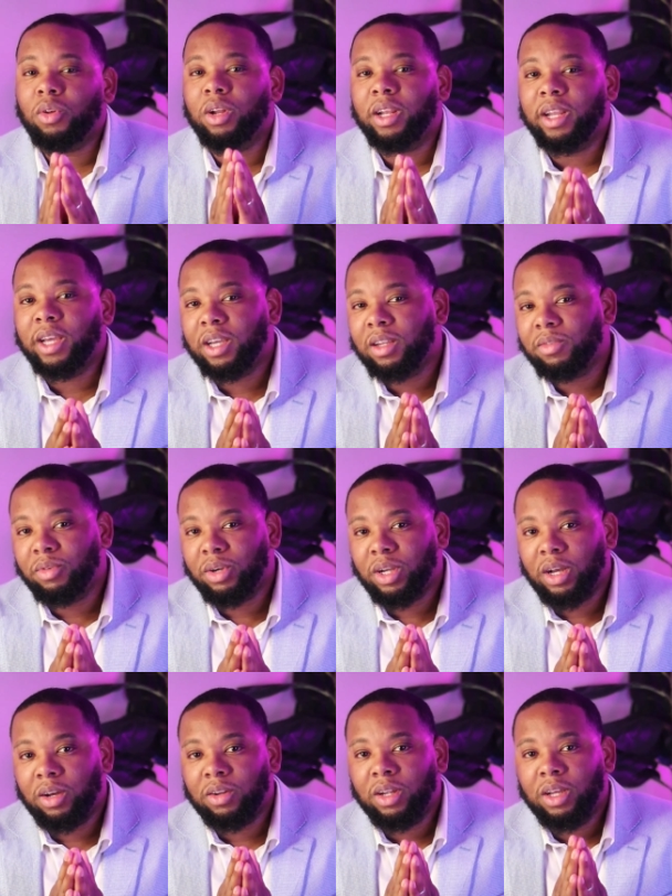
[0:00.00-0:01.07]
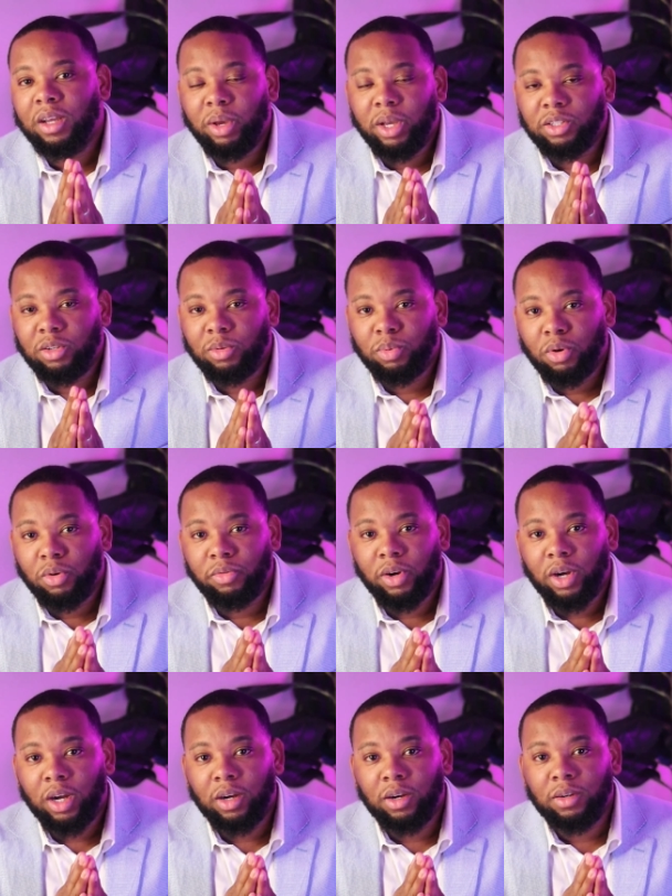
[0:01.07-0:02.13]
though the negative account makes your
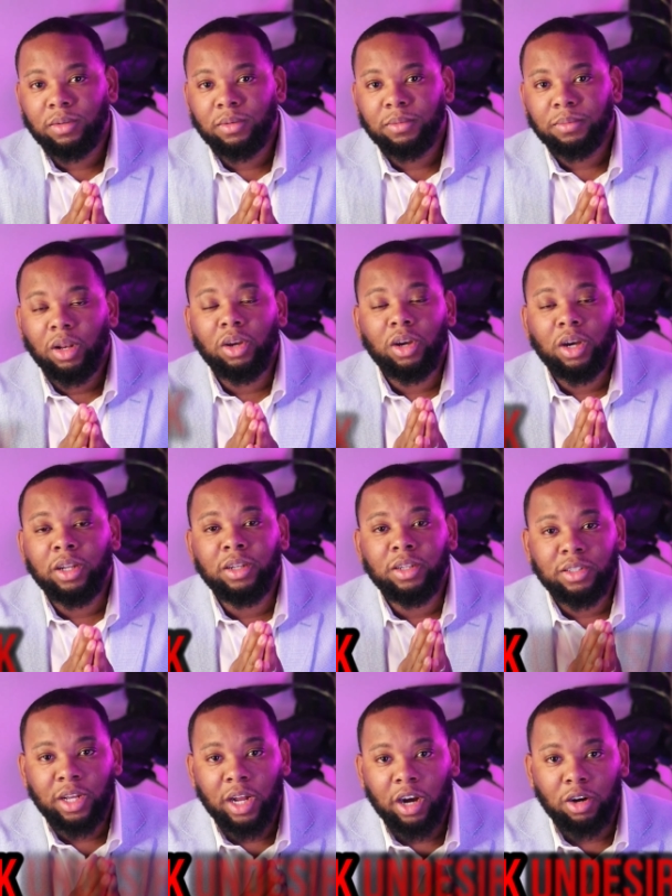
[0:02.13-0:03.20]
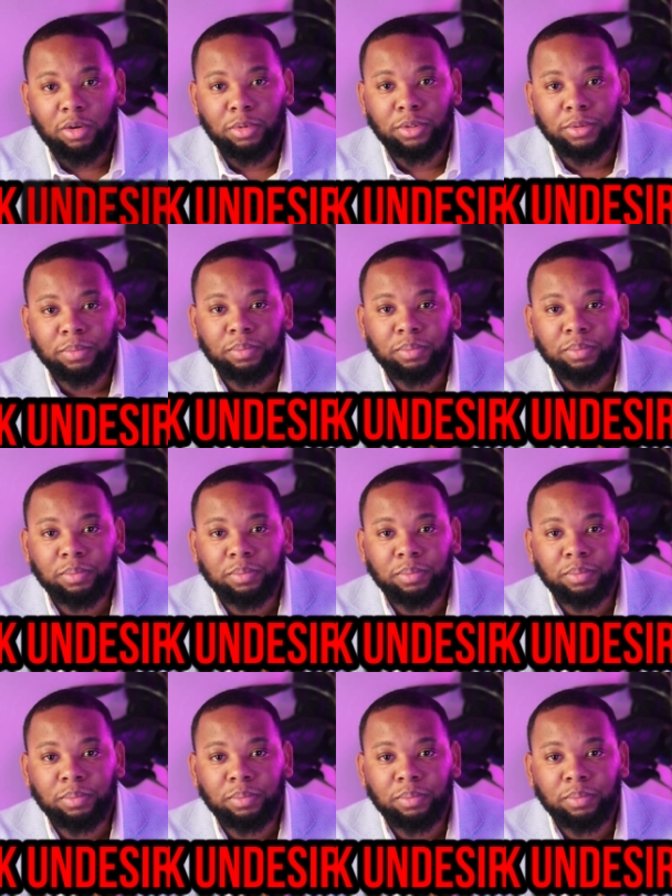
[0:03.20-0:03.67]
profile look undesirable.